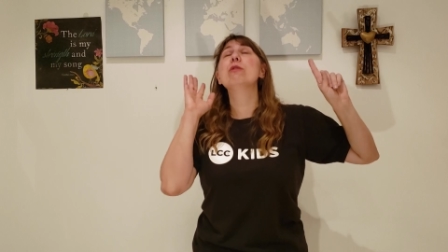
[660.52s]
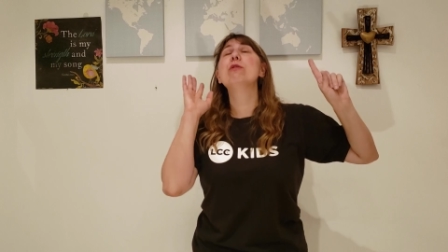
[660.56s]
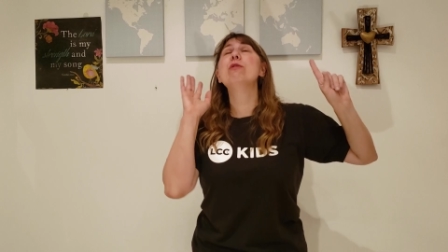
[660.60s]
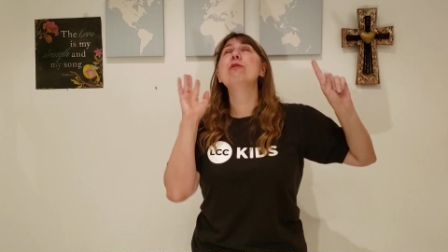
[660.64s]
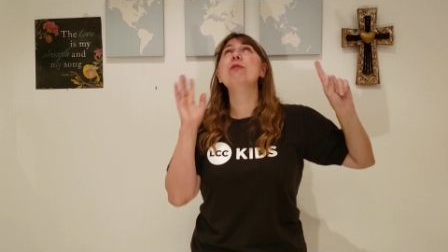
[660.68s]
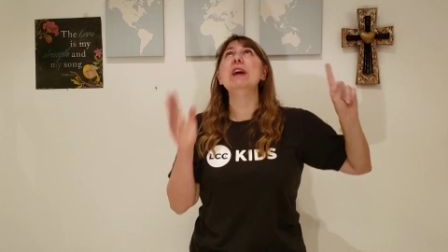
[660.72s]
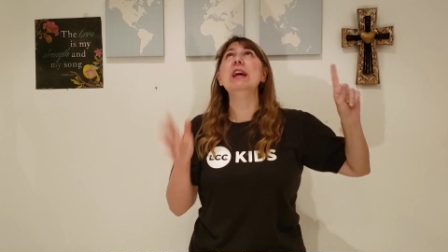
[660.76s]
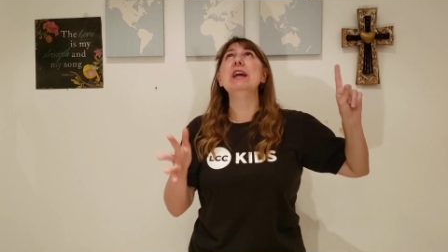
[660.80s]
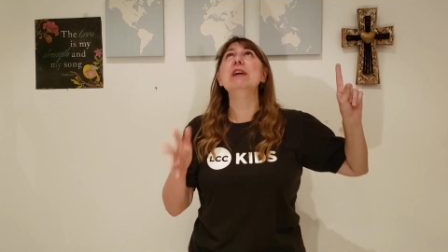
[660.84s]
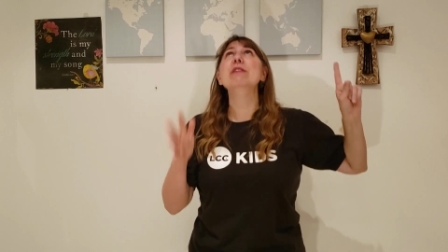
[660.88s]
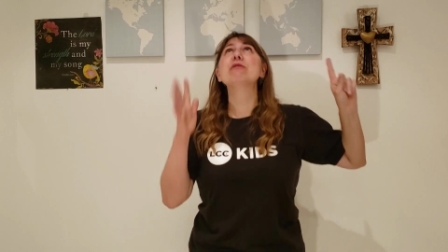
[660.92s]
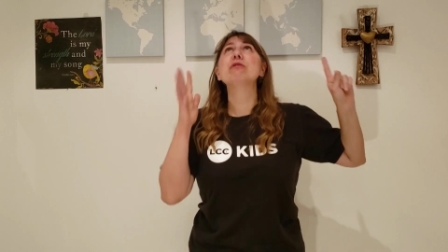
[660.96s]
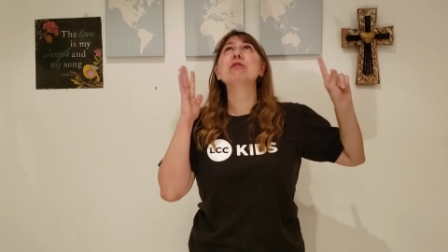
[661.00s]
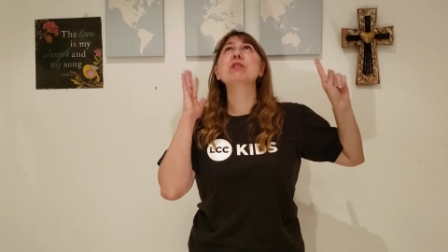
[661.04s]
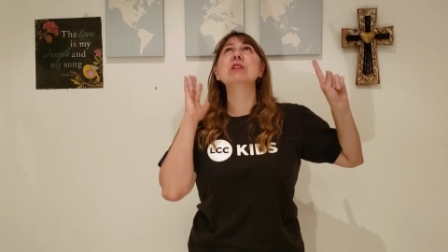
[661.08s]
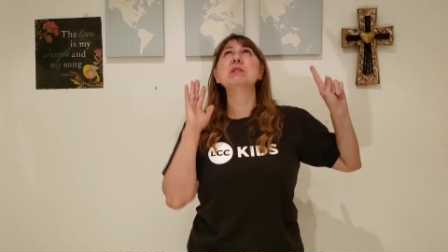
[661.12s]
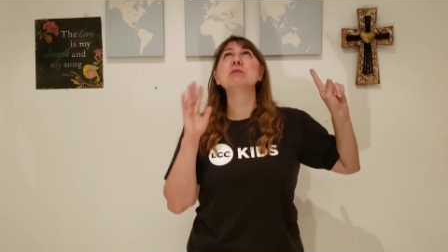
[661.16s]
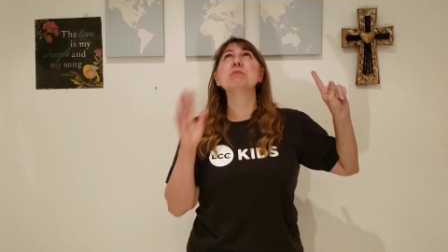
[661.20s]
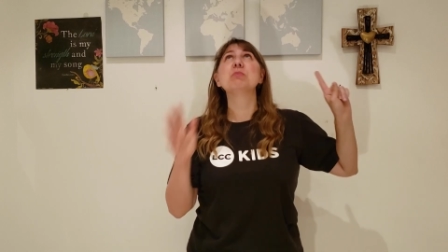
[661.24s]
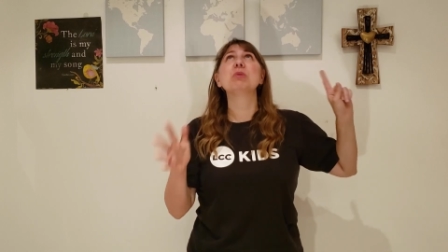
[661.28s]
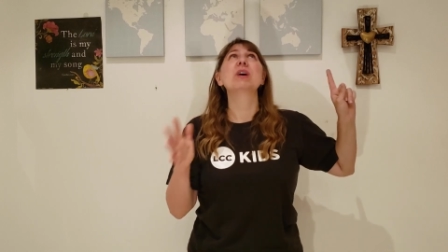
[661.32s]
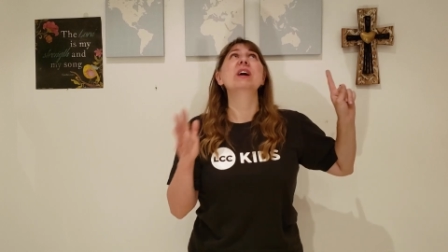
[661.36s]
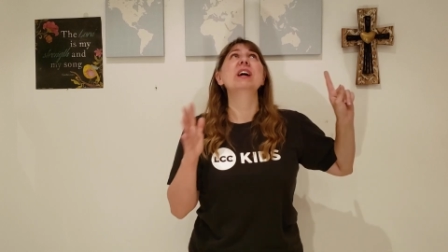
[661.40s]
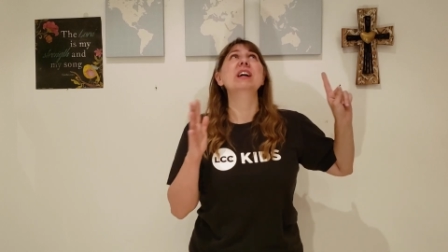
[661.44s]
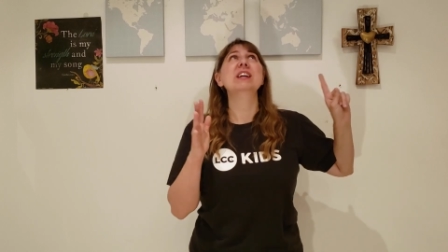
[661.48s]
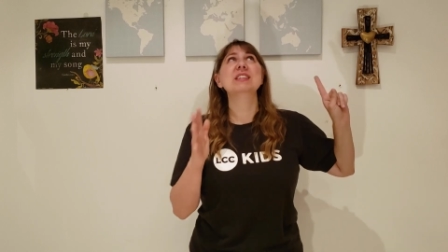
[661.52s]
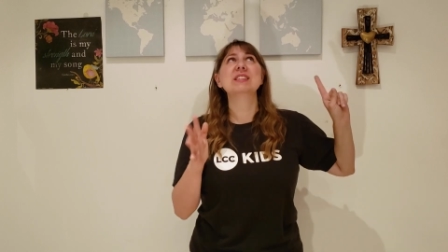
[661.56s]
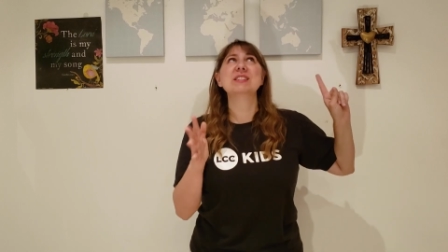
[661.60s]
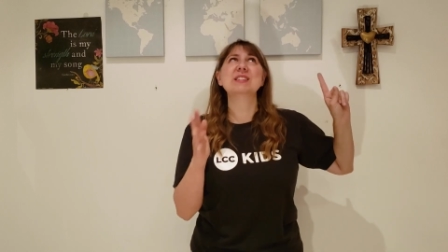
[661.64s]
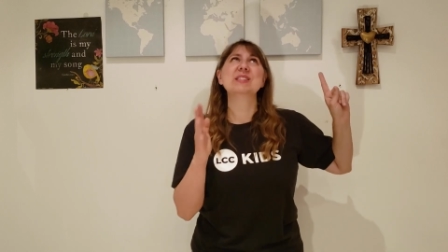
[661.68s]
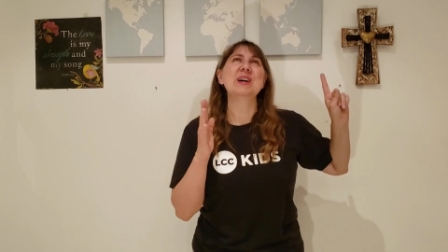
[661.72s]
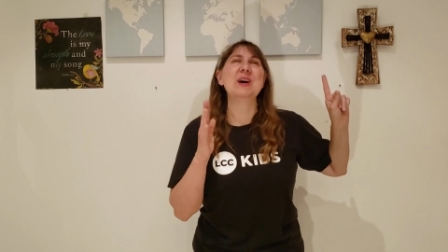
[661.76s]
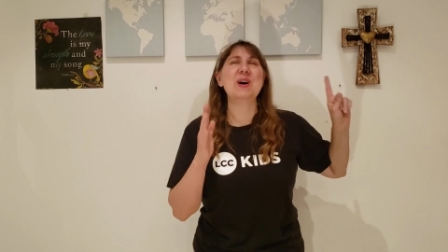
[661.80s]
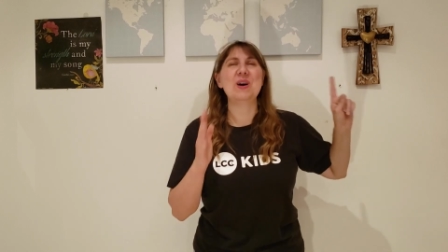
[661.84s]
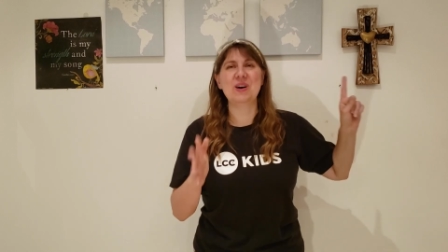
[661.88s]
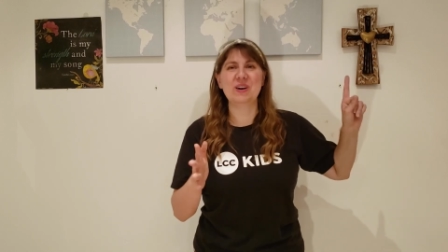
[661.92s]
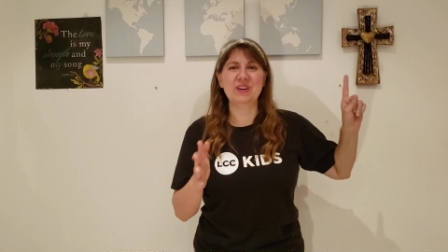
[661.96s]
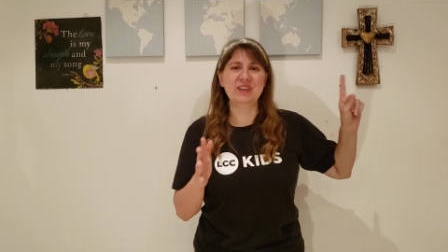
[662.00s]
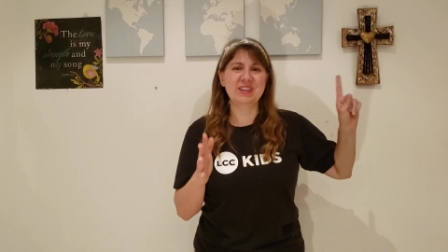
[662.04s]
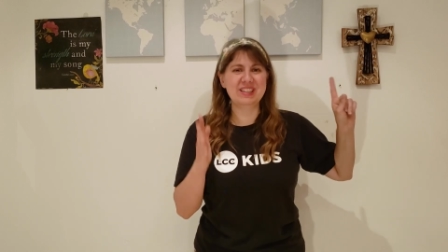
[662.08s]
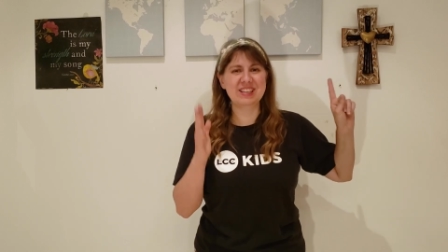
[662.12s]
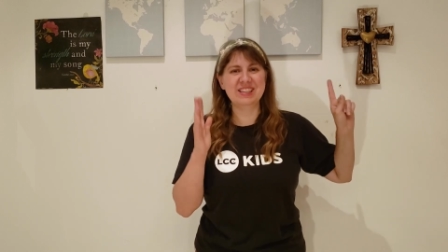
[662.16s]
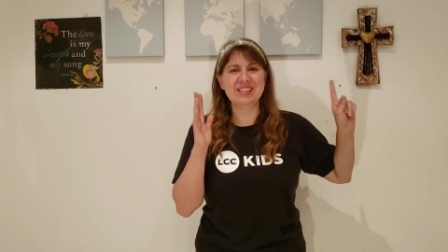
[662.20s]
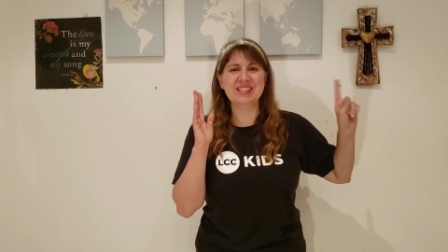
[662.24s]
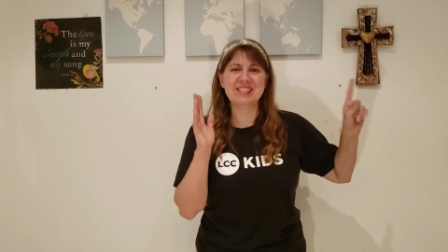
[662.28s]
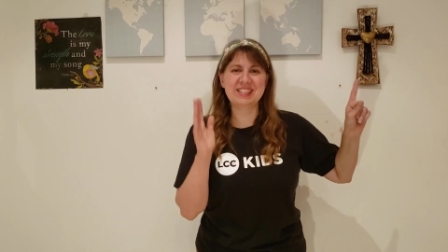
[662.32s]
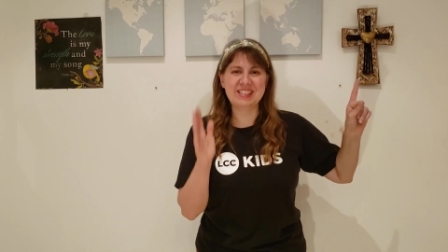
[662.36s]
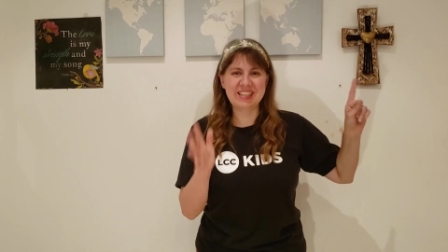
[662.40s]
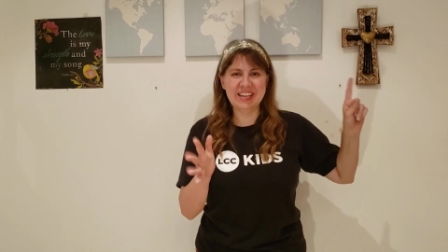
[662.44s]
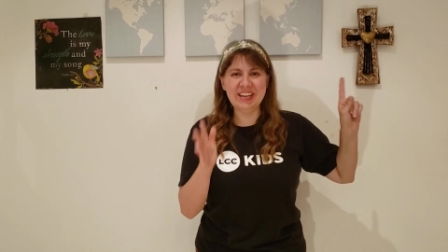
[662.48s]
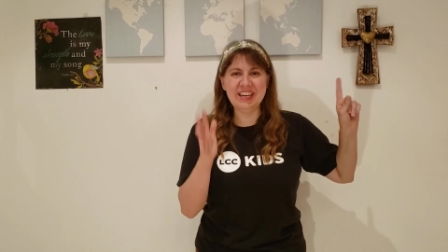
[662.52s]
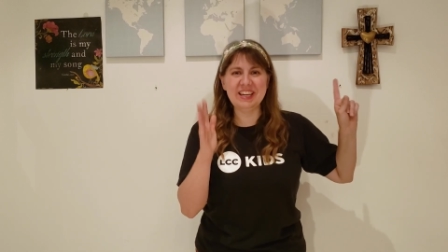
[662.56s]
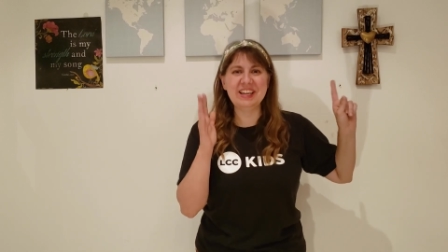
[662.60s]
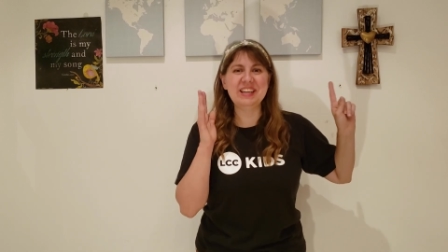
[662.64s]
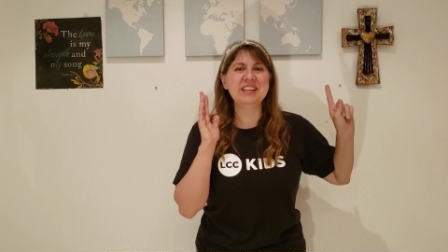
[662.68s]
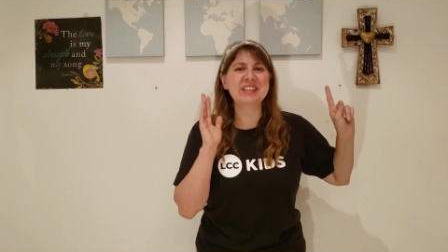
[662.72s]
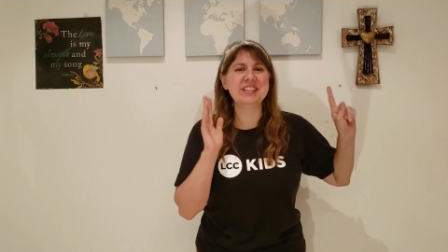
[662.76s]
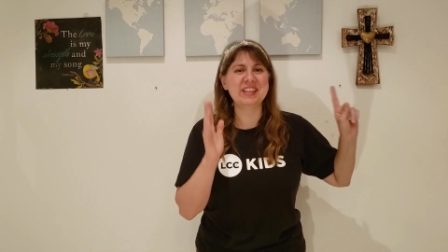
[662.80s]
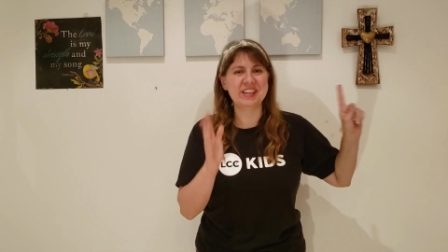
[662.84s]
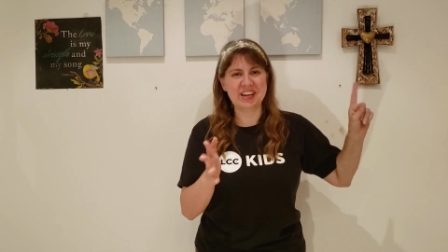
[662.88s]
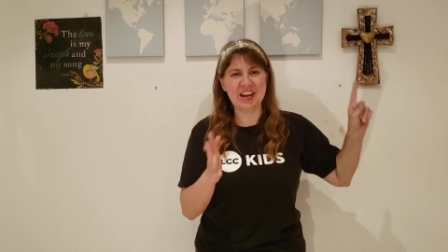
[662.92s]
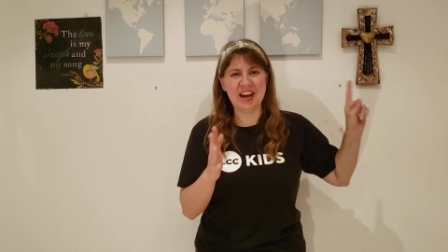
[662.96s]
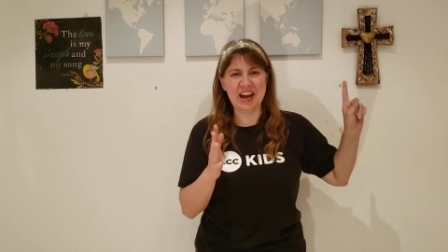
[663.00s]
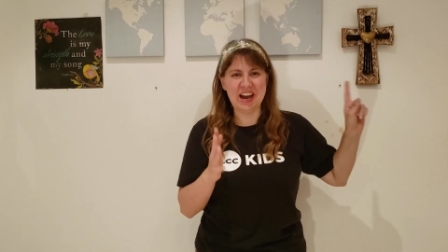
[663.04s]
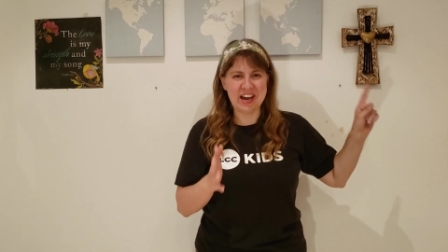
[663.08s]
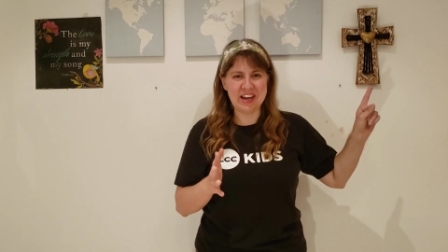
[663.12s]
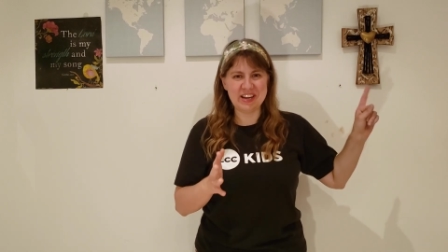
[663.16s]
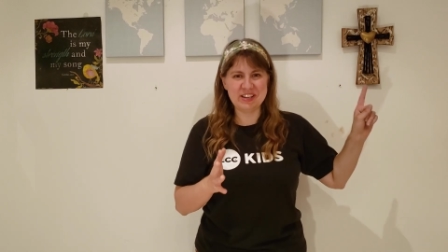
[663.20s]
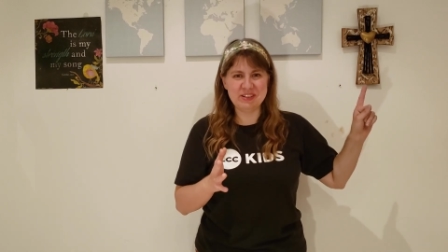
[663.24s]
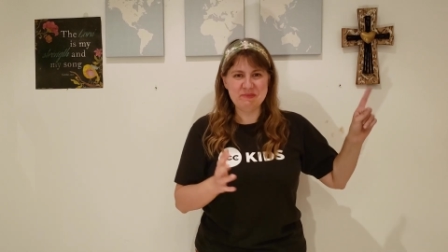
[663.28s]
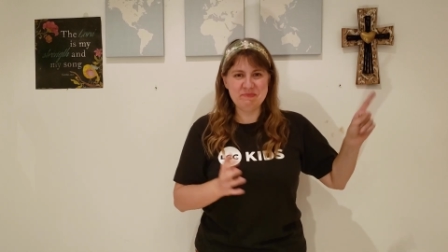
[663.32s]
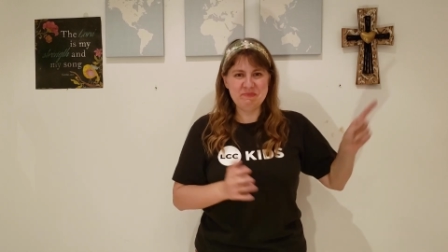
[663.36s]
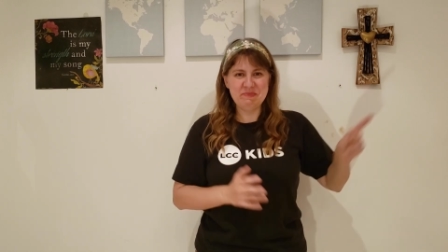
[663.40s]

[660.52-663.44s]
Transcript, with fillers: favorite praise song to sing to God?